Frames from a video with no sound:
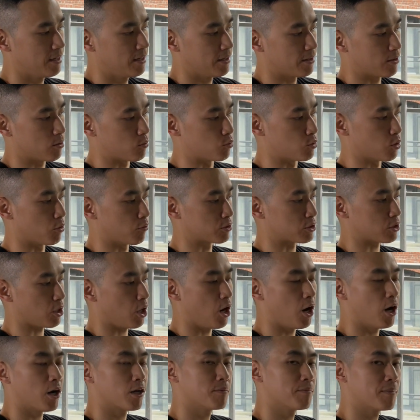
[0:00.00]
The rower is
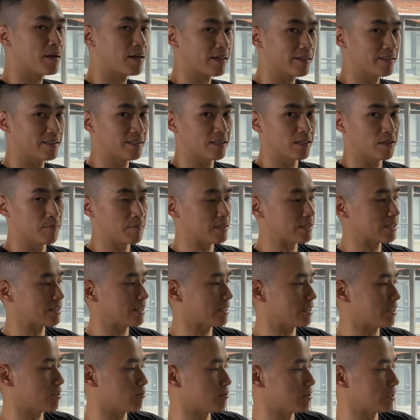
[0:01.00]
automatically going to be
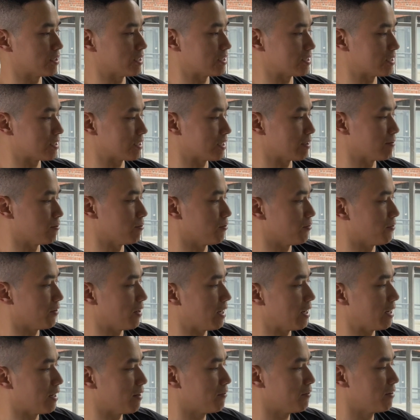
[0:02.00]
set to resistance level
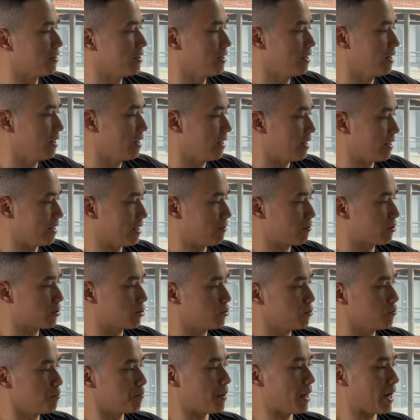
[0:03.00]
5. Then we're going
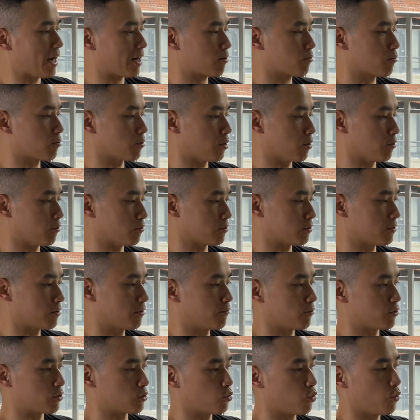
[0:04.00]
to do back rows
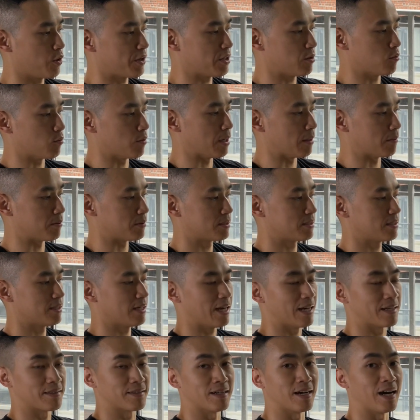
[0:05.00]
for 20 reps
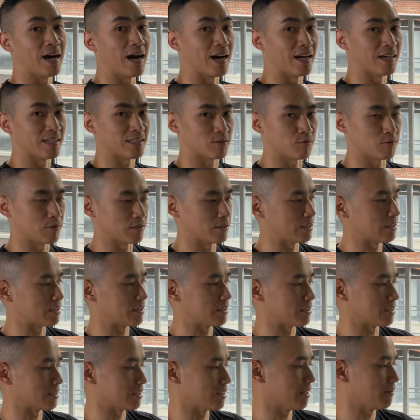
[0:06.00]
at the highest
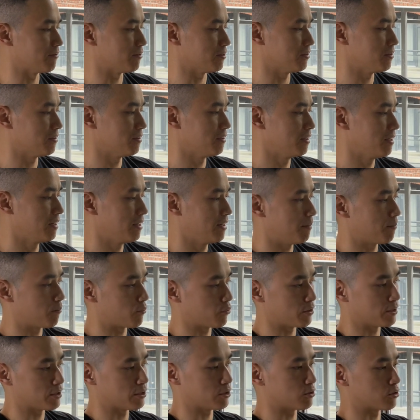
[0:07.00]
resistance level,
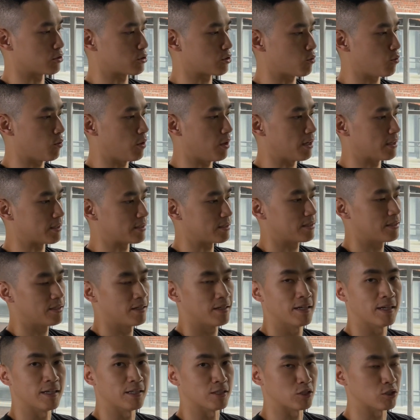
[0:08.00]
prisoner squats
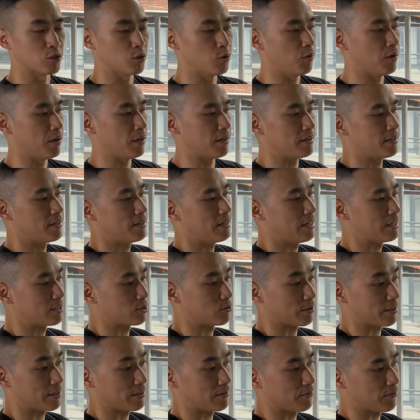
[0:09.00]
and so on. And
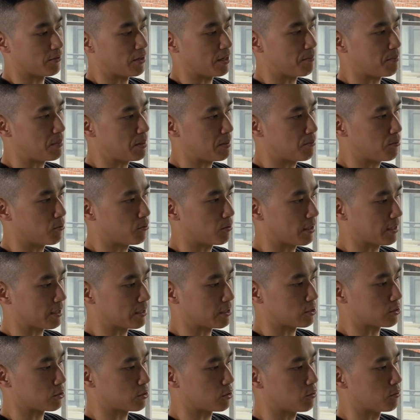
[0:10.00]
so I can invite people, or I
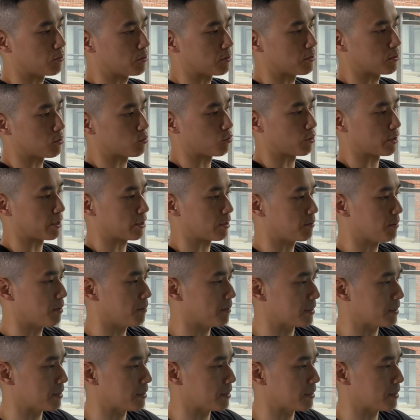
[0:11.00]
can just go into this workout by